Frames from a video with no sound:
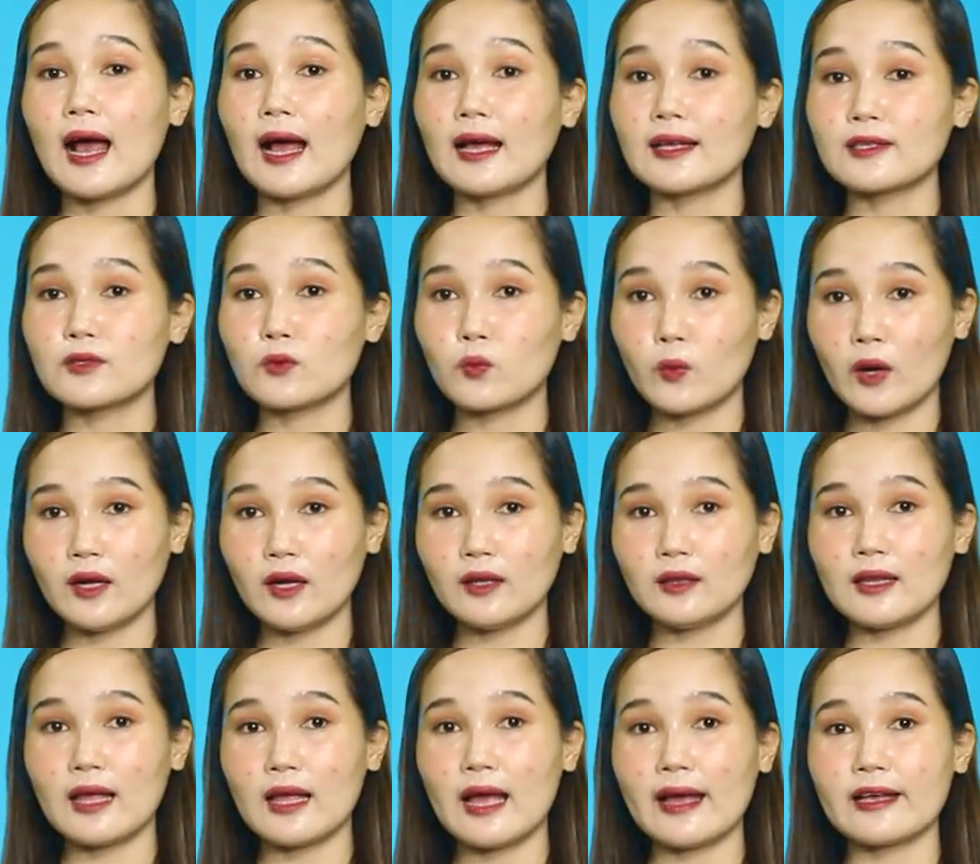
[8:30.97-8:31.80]
as
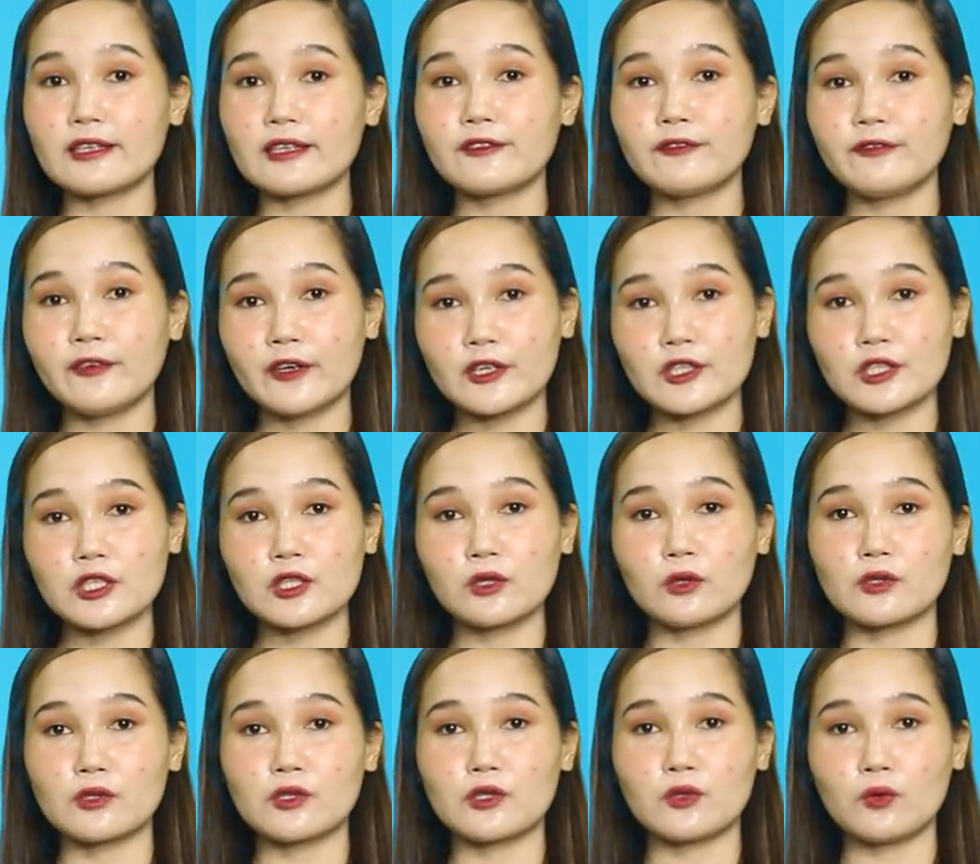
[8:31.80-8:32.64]
well as
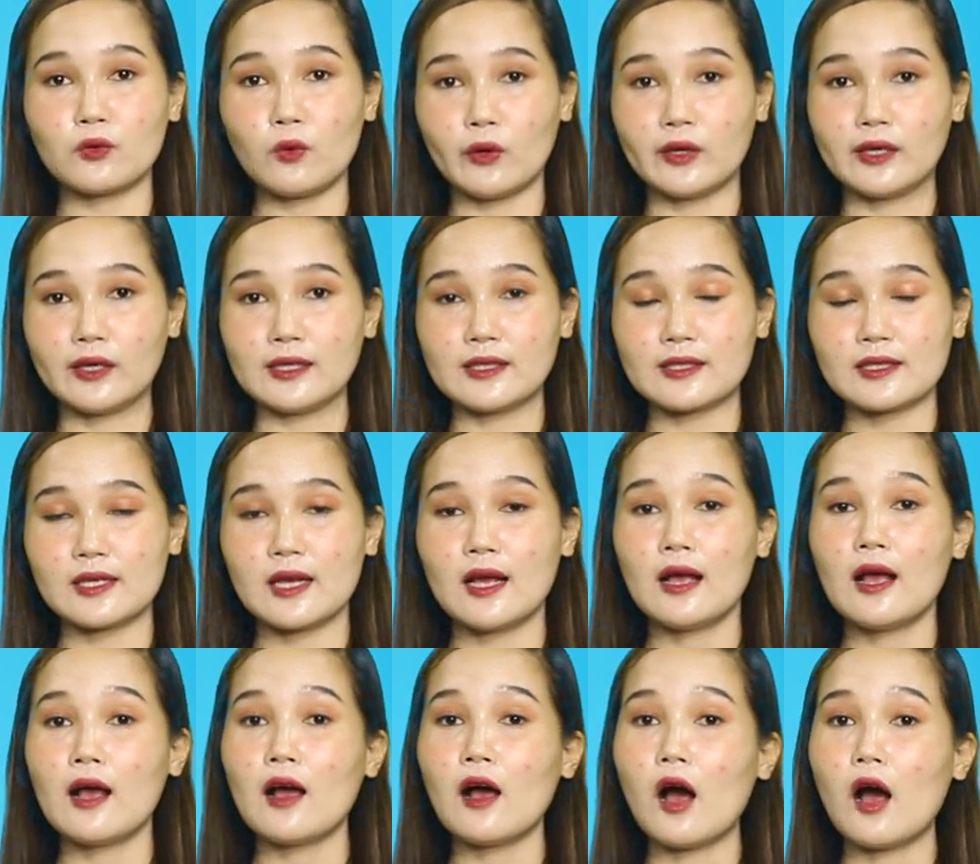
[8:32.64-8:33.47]
fictional stories
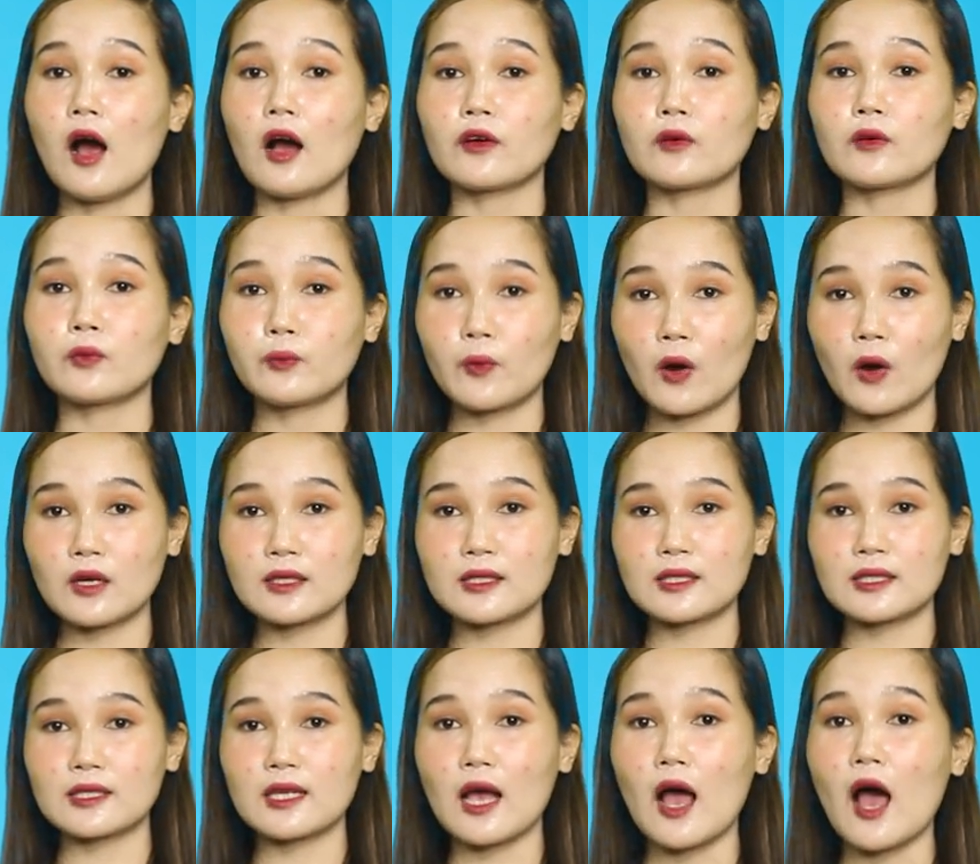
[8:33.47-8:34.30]

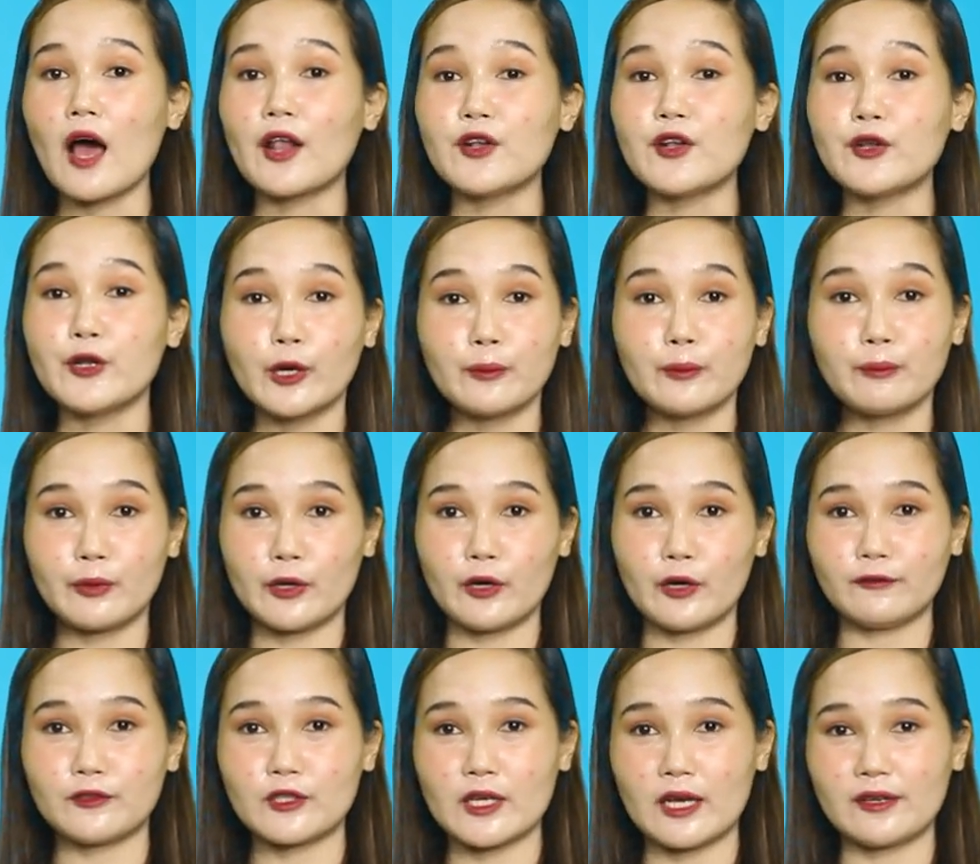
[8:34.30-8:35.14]
across a
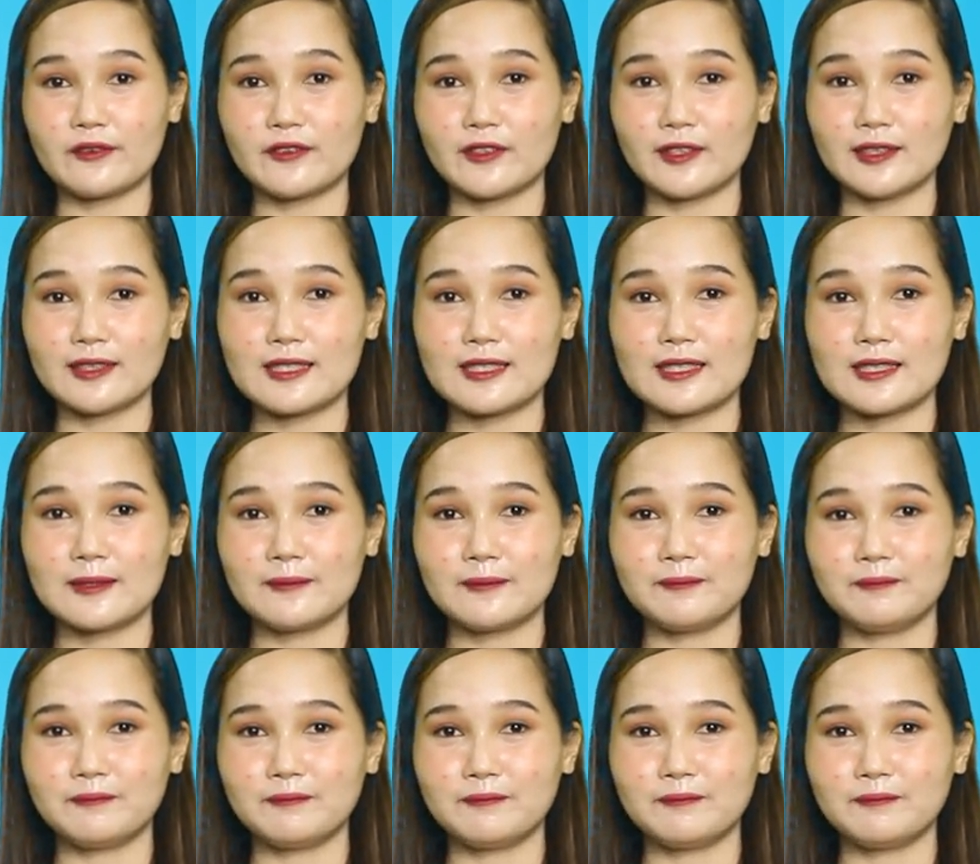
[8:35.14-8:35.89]
number of genres.